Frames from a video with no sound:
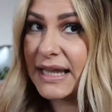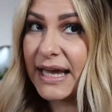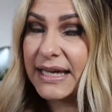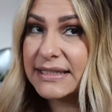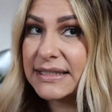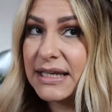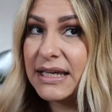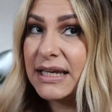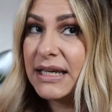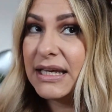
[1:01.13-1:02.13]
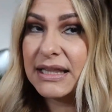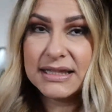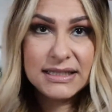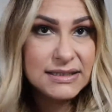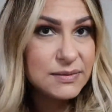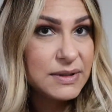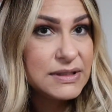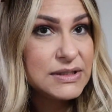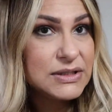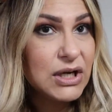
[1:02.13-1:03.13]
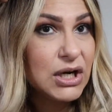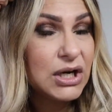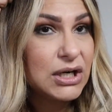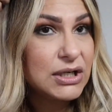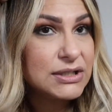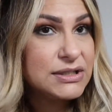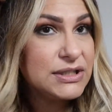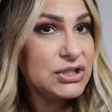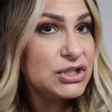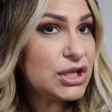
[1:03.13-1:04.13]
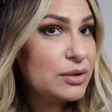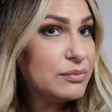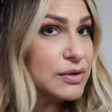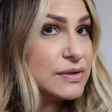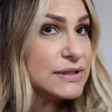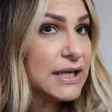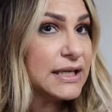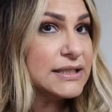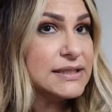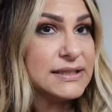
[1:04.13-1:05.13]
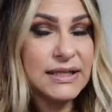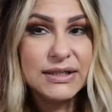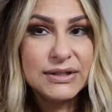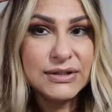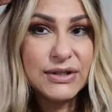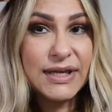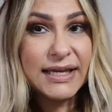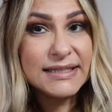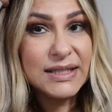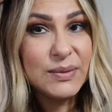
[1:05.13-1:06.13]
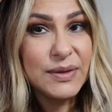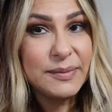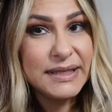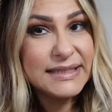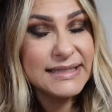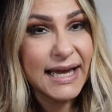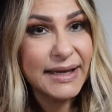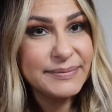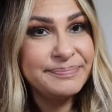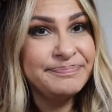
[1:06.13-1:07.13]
that these ones are stitched on both sides, so you can't see where the bead's at.